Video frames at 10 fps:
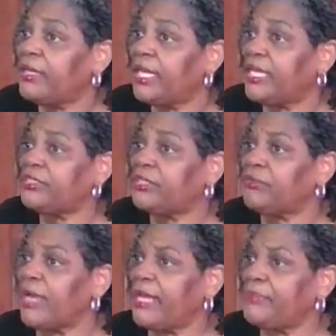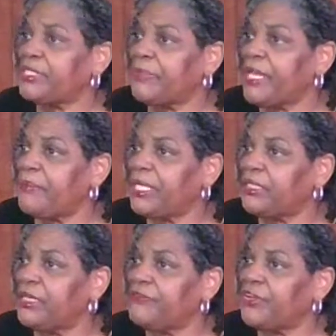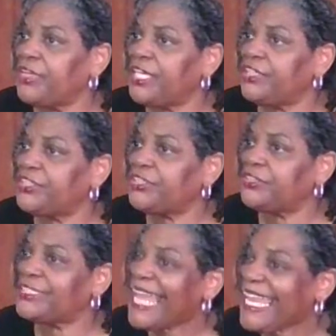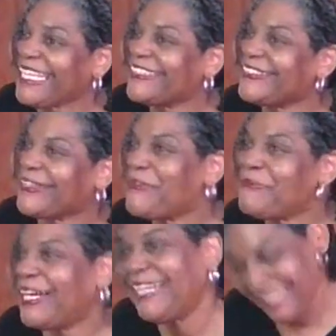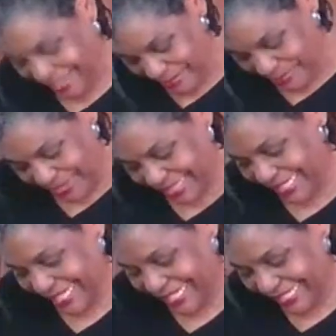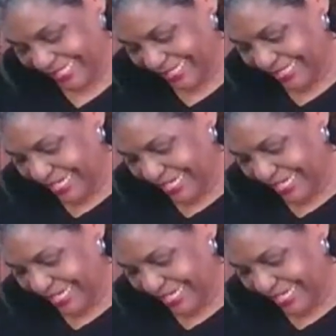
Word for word: Angela Wright, Miss Pam, I love your energy. Thank you so much. I appreciate it.